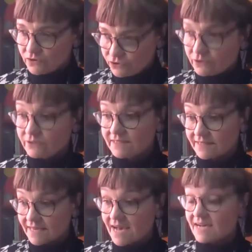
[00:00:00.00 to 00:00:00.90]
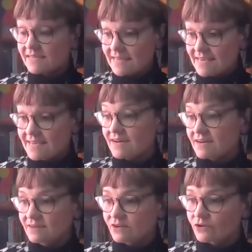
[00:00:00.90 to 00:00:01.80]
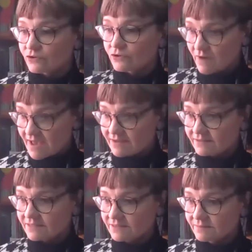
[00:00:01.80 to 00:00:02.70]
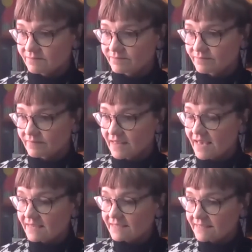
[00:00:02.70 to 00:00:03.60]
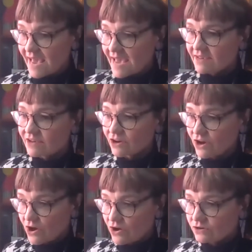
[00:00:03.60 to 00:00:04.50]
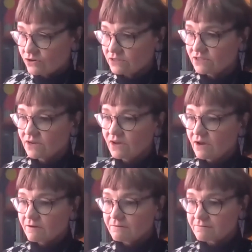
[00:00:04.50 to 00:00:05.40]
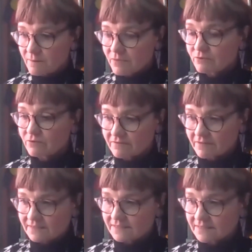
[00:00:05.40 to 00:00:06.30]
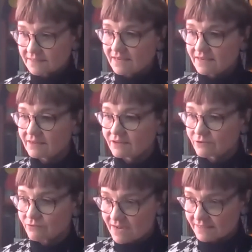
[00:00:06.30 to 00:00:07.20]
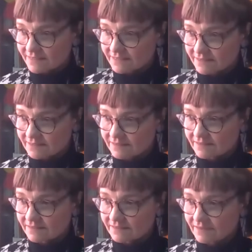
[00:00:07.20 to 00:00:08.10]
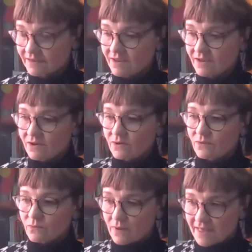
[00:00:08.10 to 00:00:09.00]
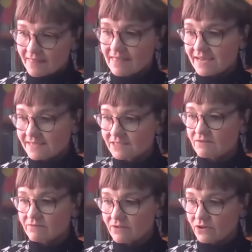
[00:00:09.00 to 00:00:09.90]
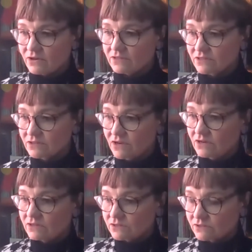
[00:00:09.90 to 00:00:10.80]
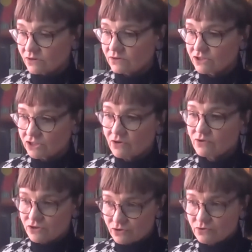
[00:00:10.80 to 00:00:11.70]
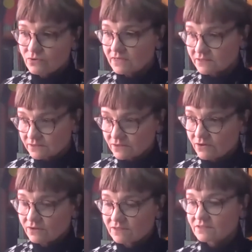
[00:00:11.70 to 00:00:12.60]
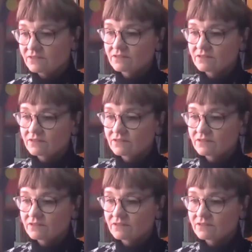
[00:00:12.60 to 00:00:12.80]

You start here, ground. Take code from the rivers, grasses. Where they divert, so shall you assert,